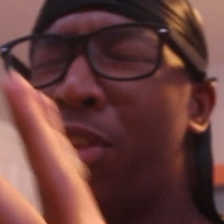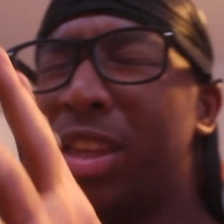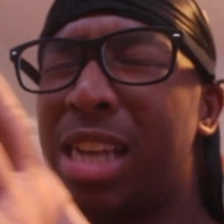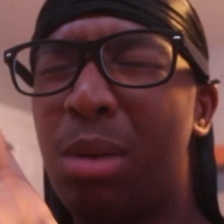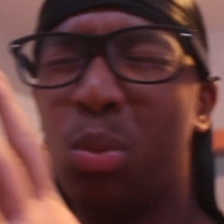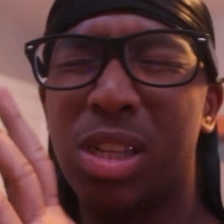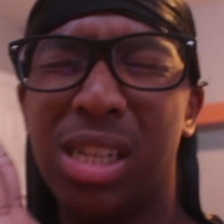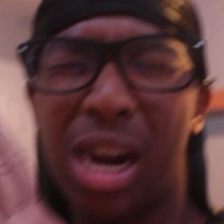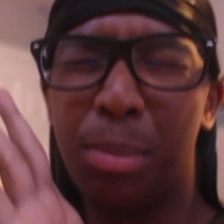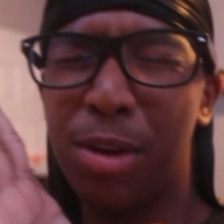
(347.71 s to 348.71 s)
before this camera was to
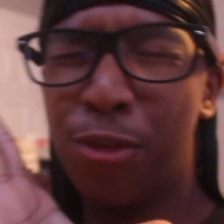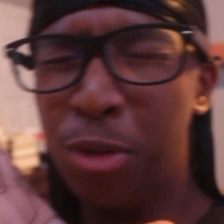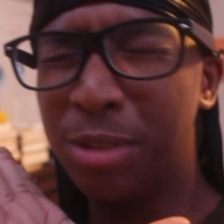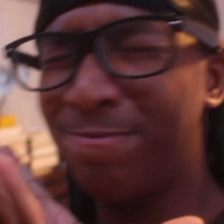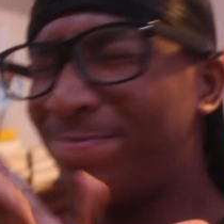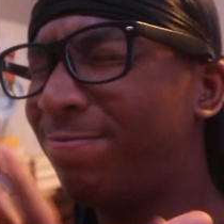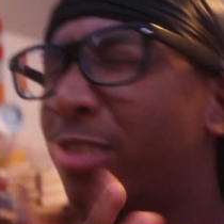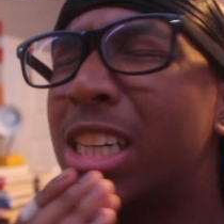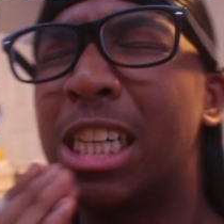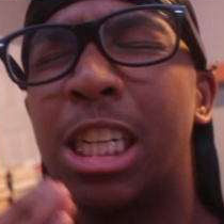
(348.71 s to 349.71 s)
die on me for the
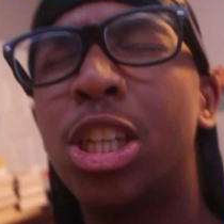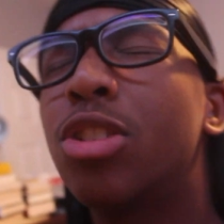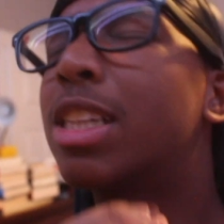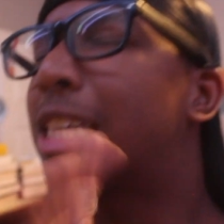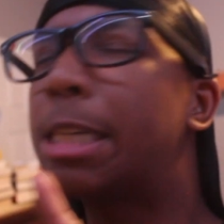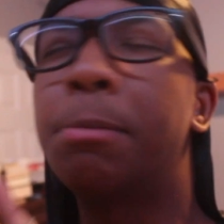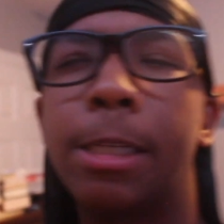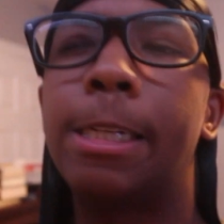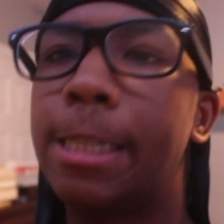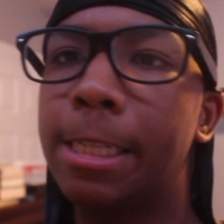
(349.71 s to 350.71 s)
100th time
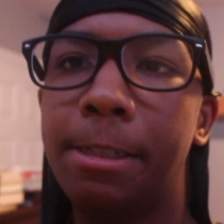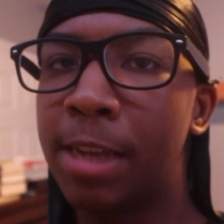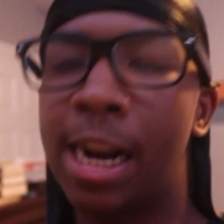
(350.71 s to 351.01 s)
tonight